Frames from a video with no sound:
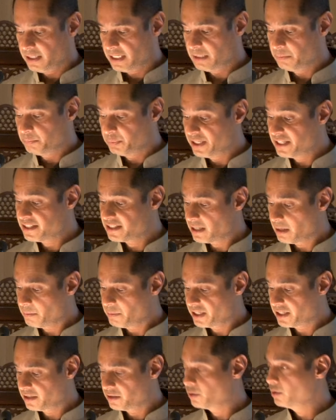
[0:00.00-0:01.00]
In
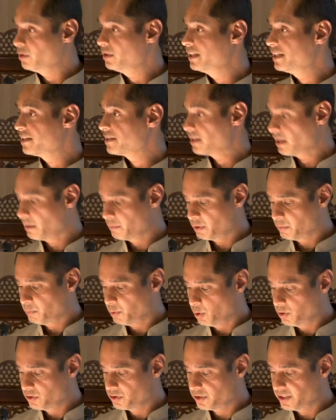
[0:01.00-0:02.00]
pre-Islamic and early Islamic
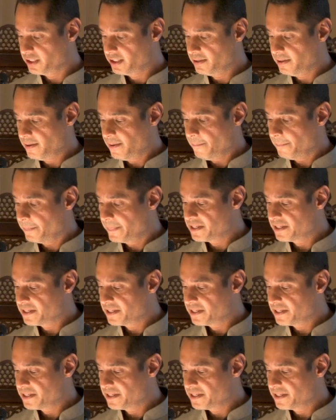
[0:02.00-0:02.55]
poetry,